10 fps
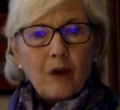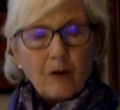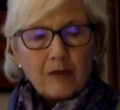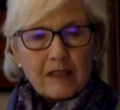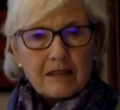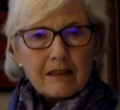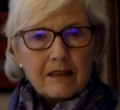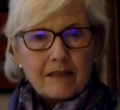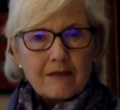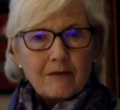
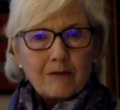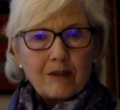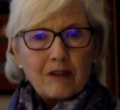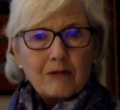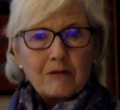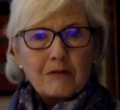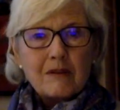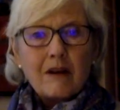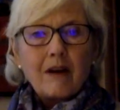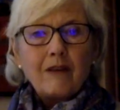homelessness through the use
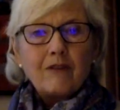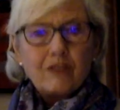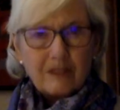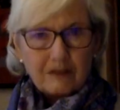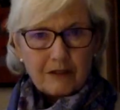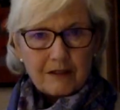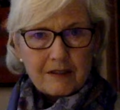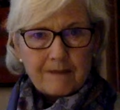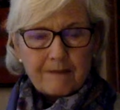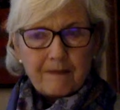of shelters.